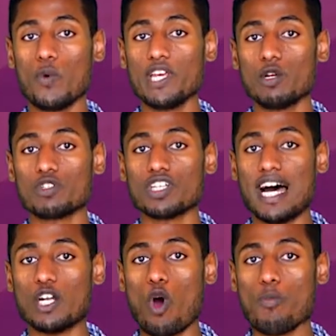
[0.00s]
we used
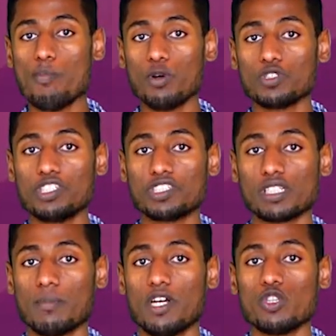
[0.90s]
an open bow
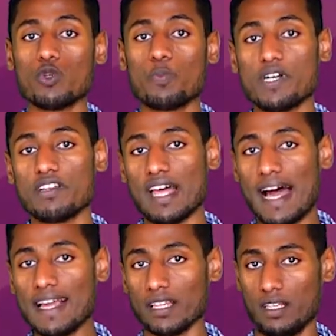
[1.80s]
system to predict the
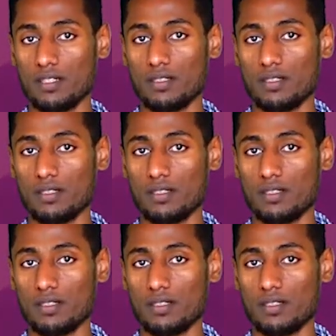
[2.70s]
ankle.